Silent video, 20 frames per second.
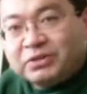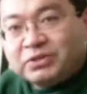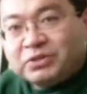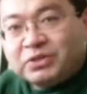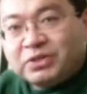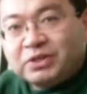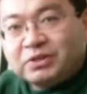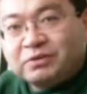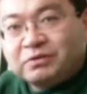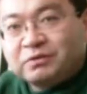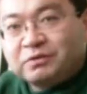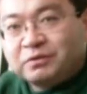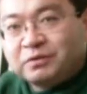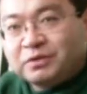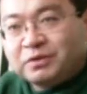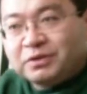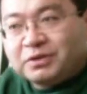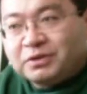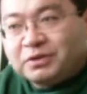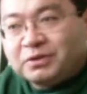Instead of
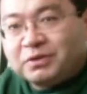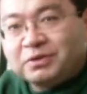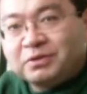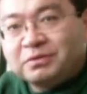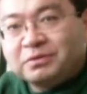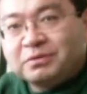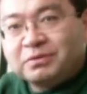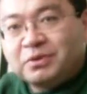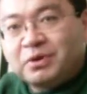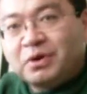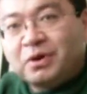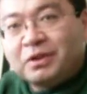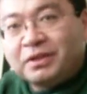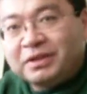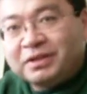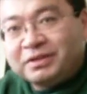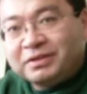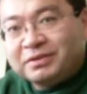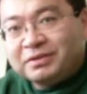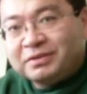
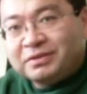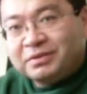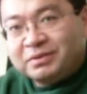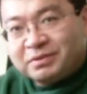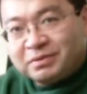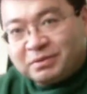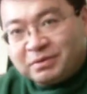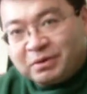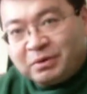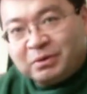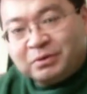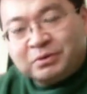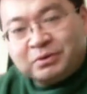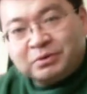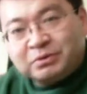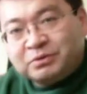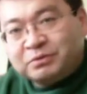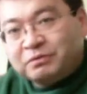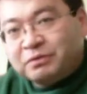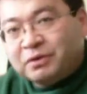calling all
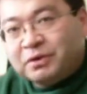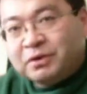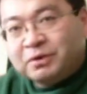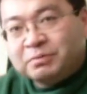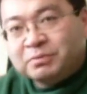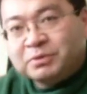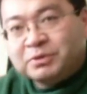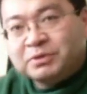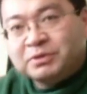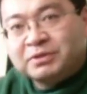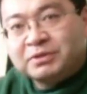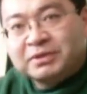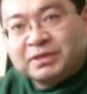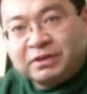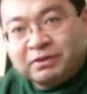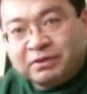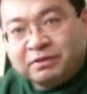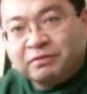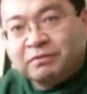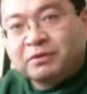those farms,
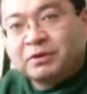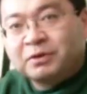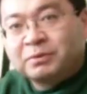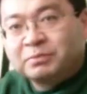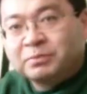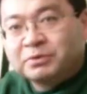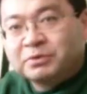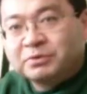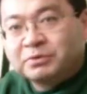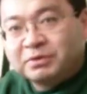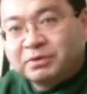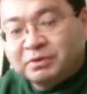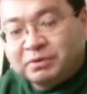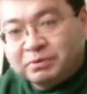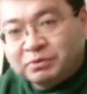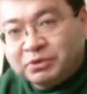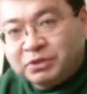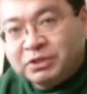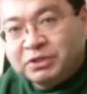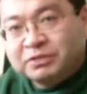dairy farms,
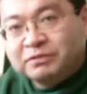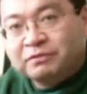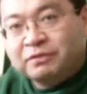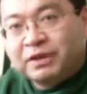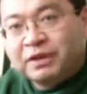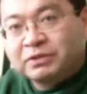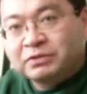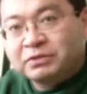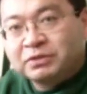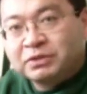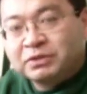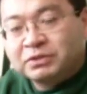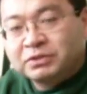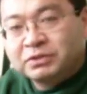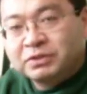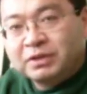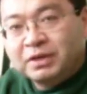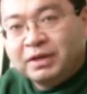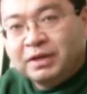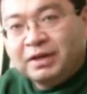cheese
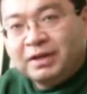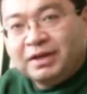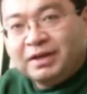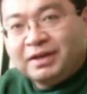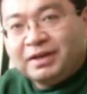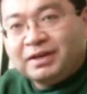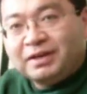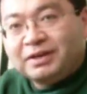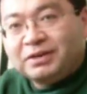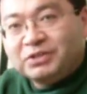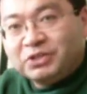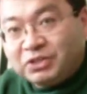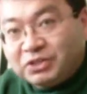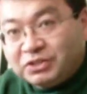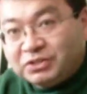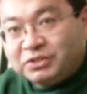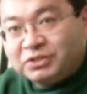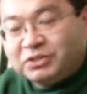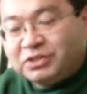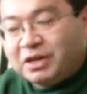factories,
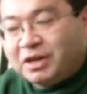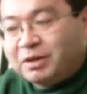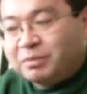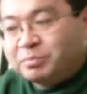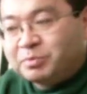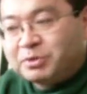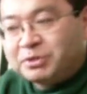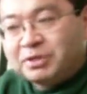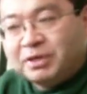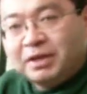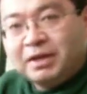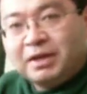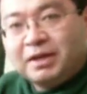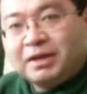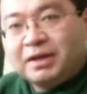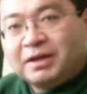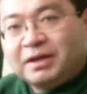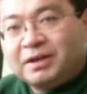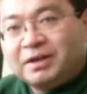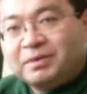cheese shops,
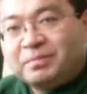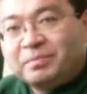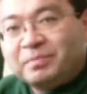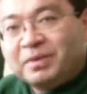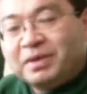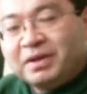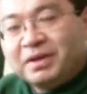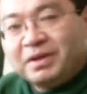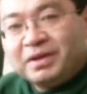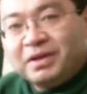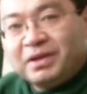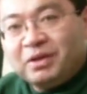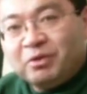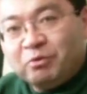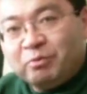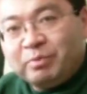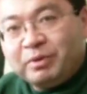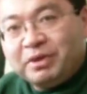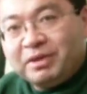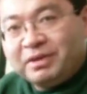
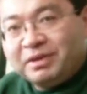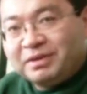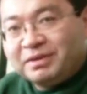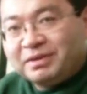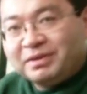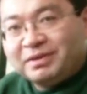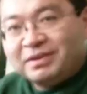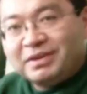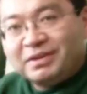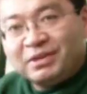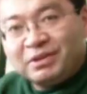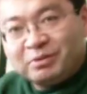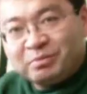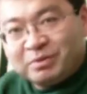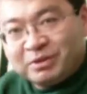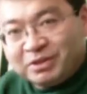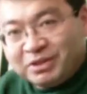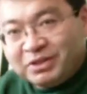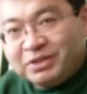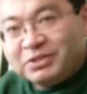it'll be a
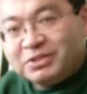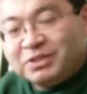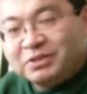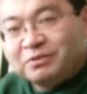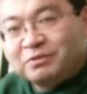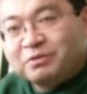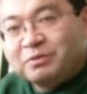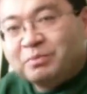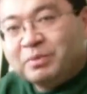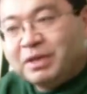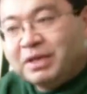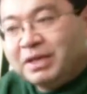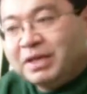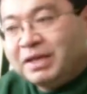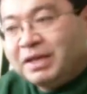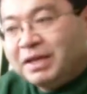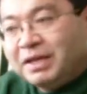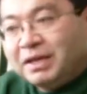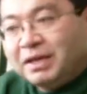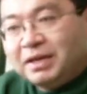little bit easier for
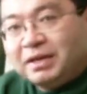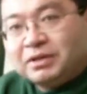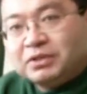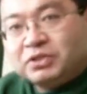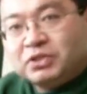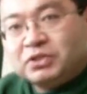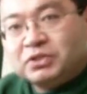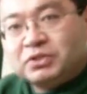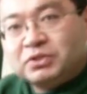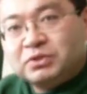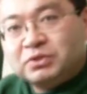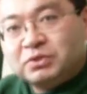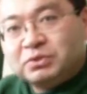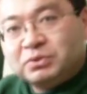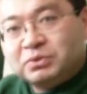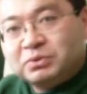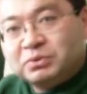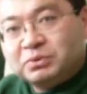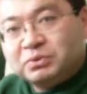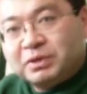me just
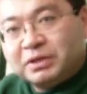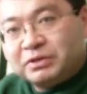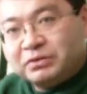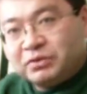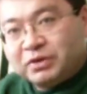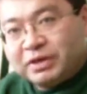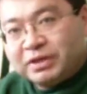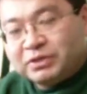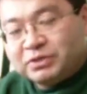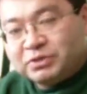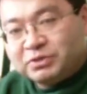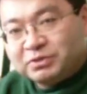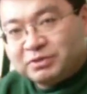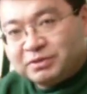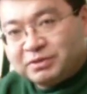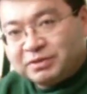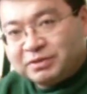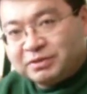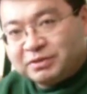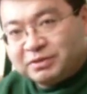to
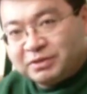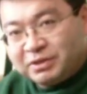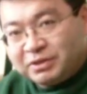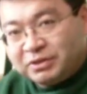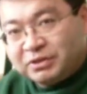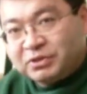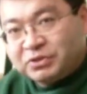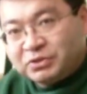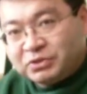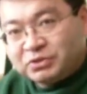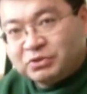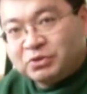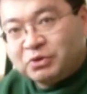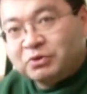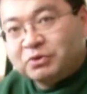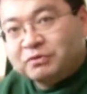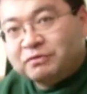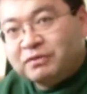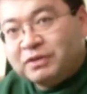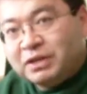address in this
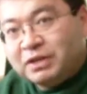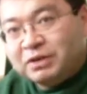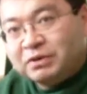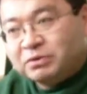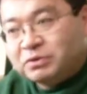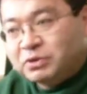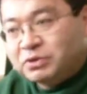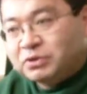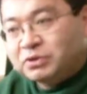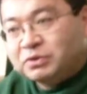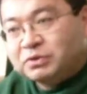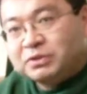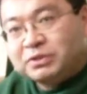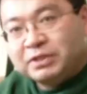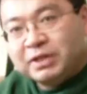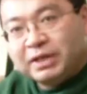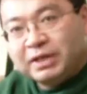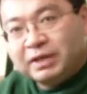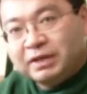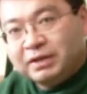short video, just to
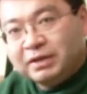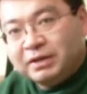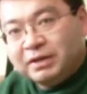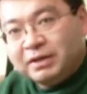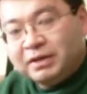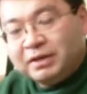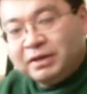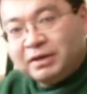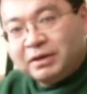say